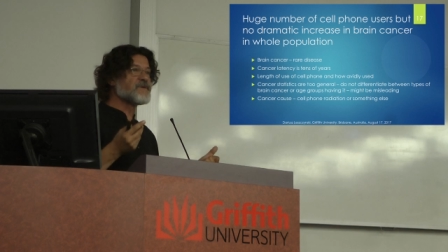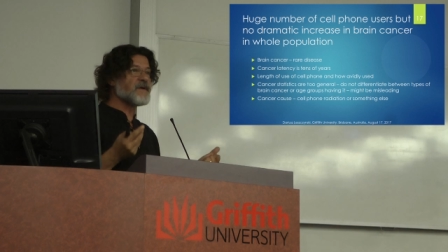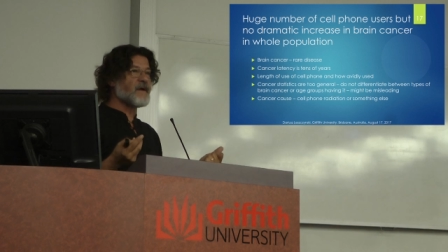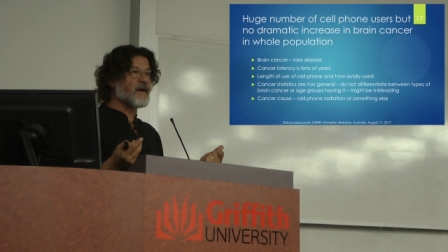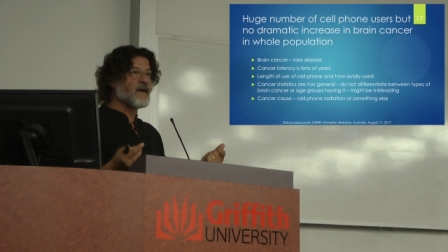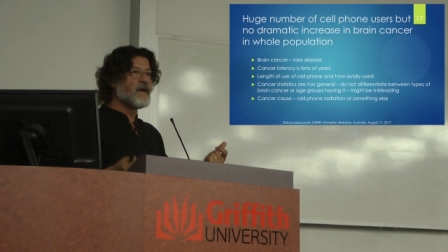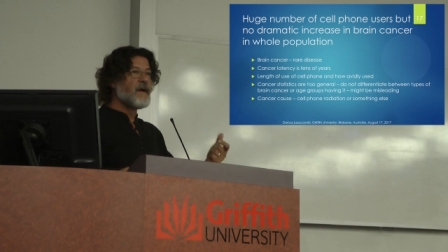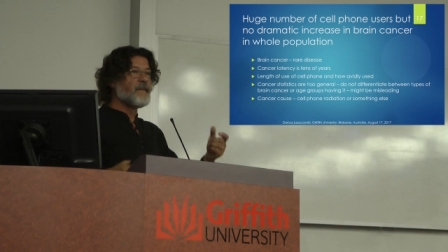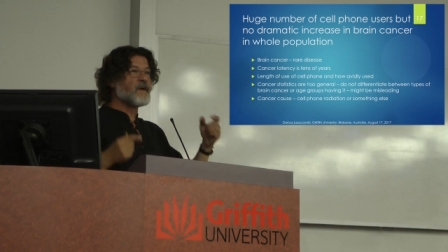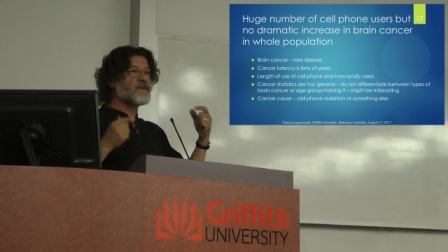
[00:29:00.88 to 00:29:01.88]
too
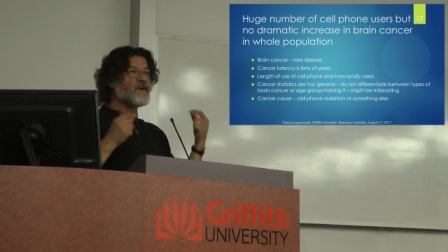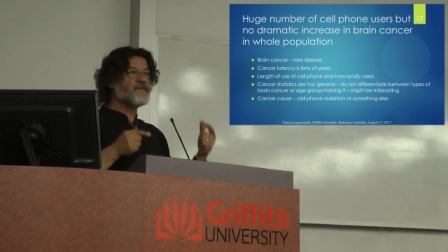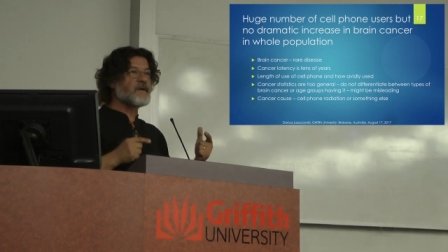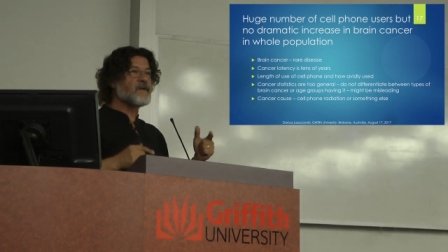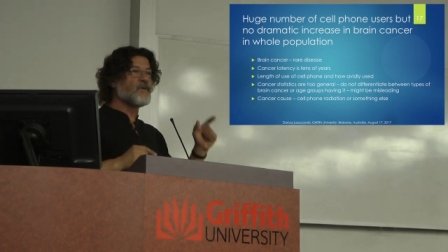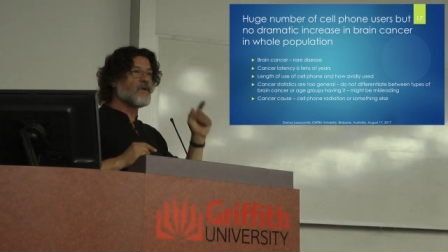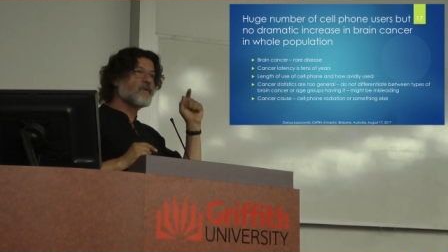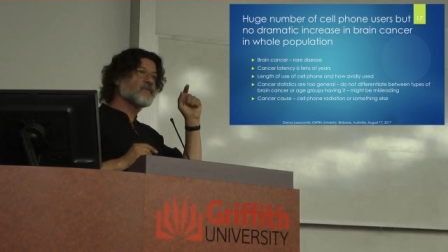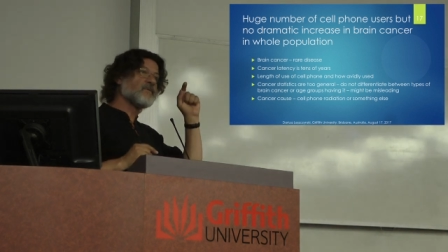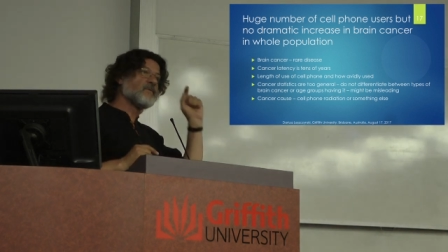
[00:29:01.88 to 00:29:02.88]
general because often
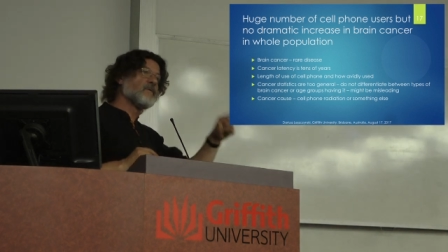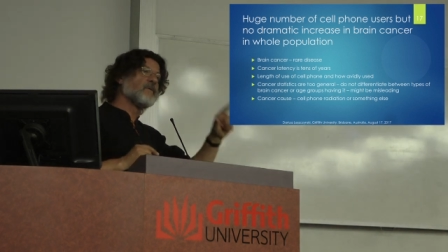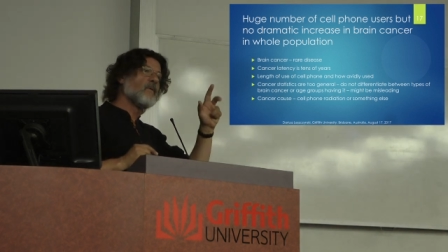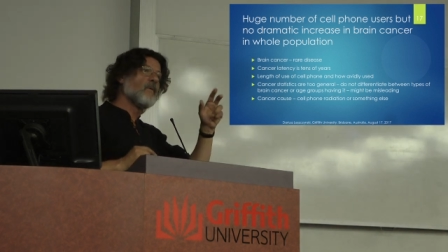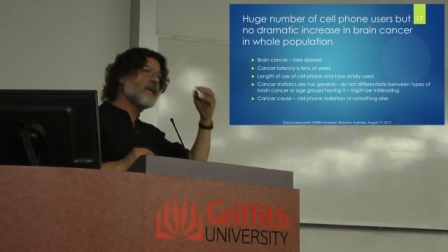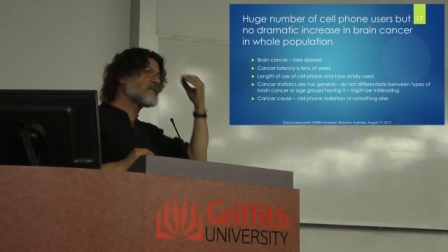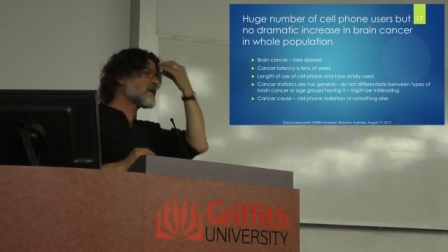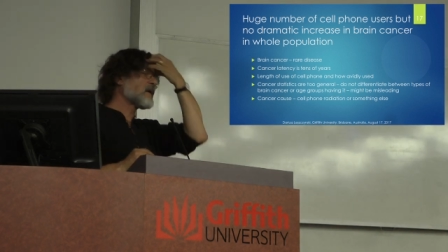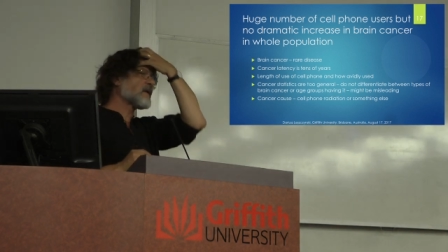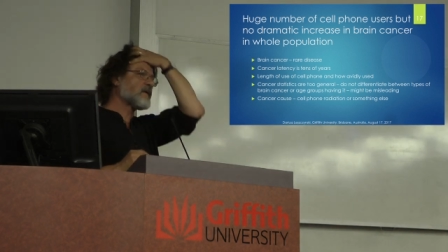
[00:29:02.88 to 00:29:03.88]
you go to
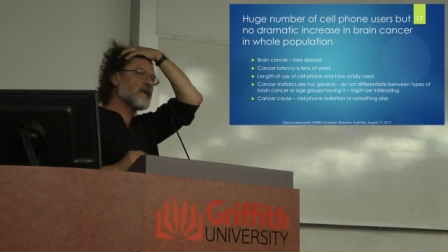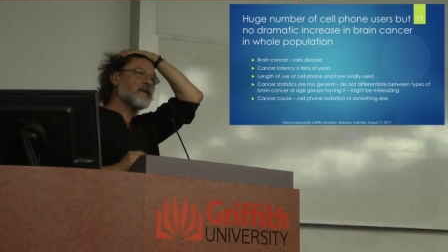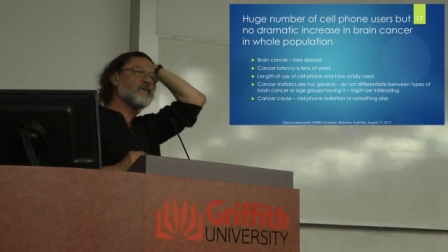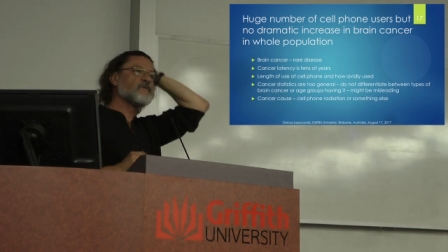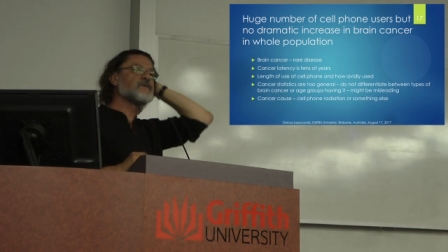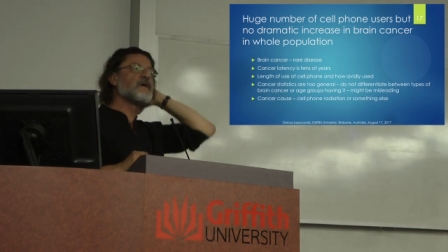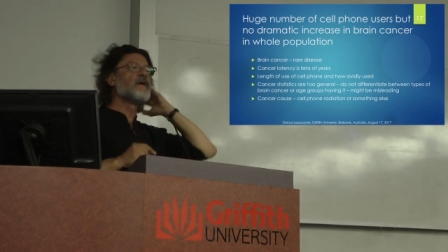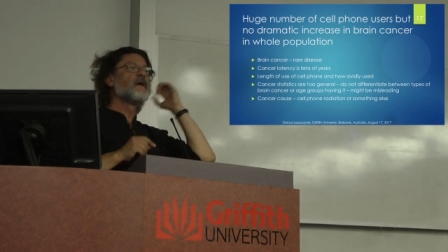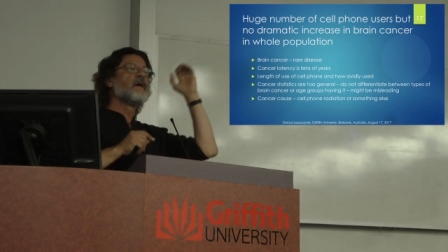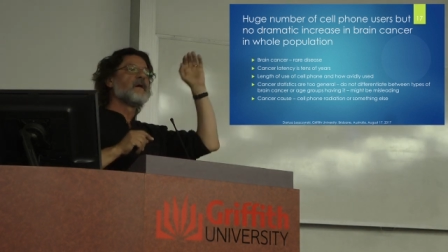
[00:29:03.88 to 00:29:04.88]
website and then you
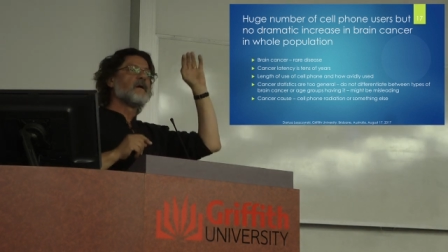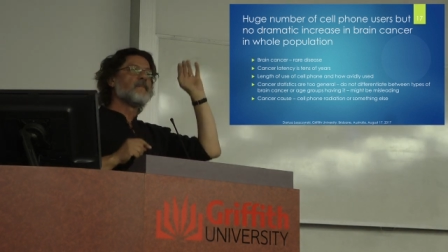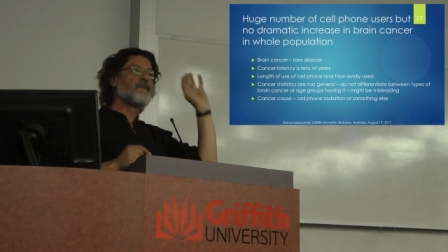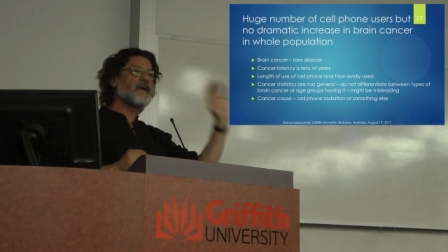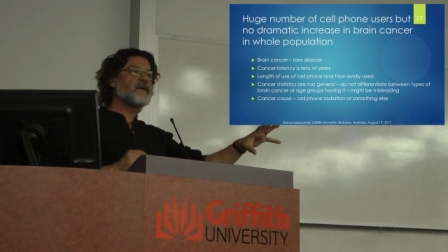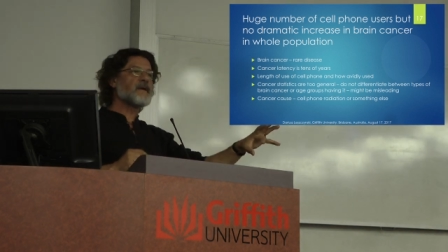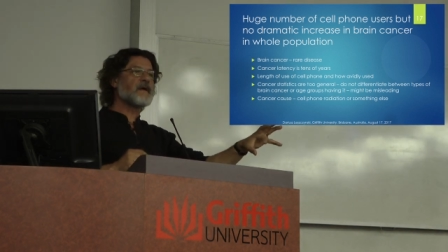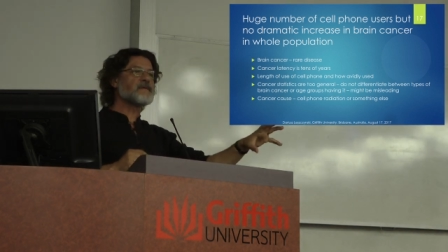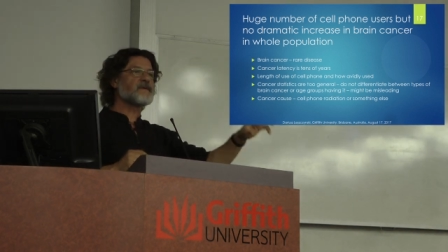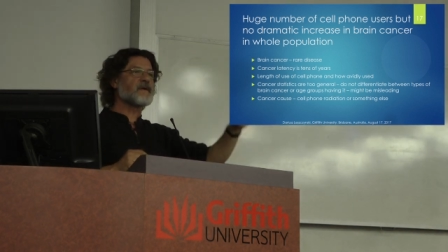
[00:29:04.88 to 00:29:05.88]
see
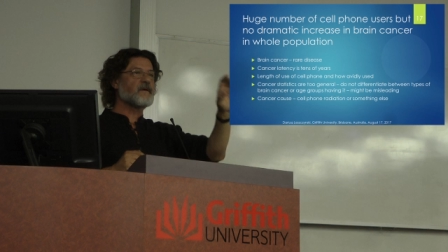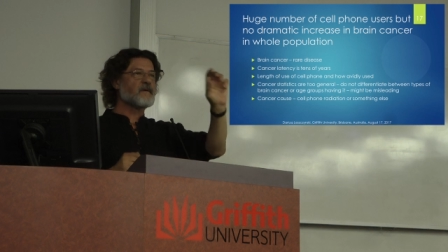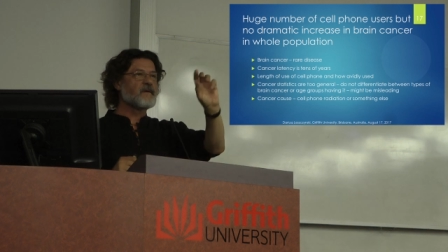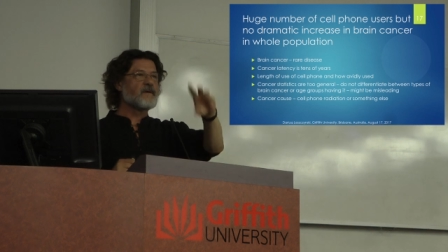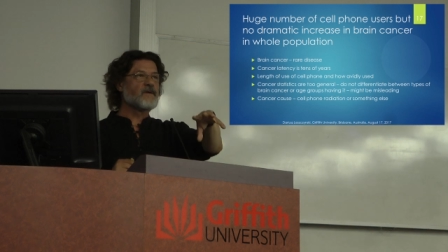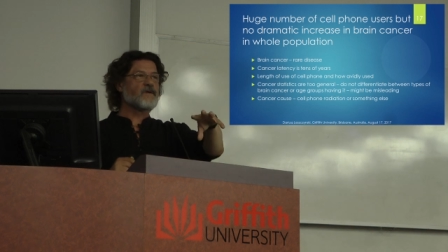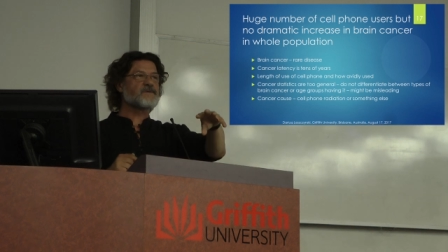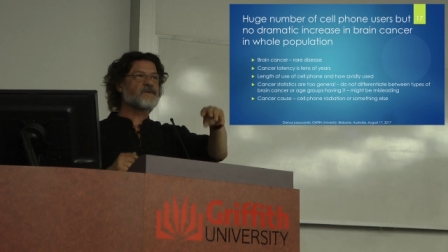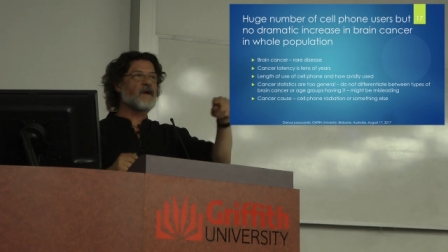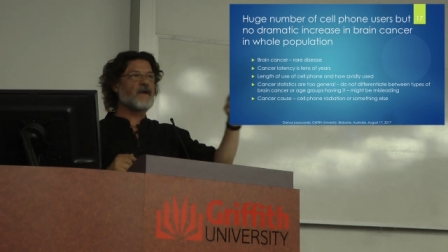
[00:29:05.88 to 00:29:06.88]
brain cancer
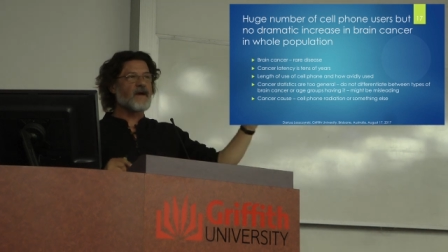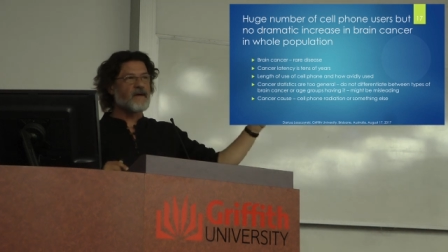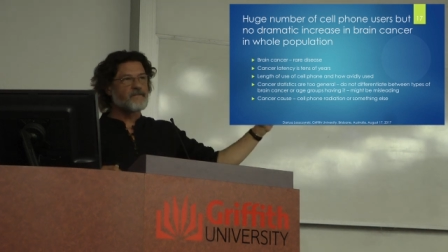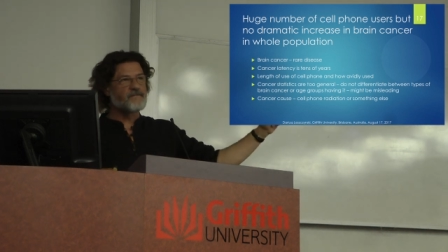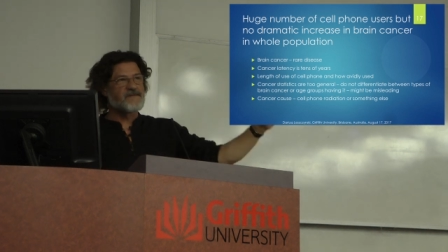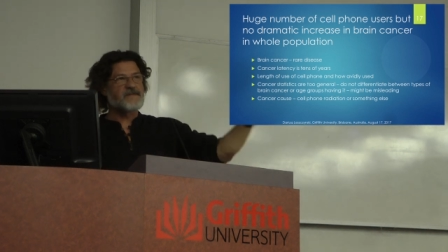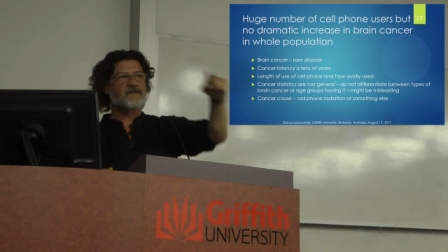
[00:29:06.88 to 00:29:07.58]
in Australia,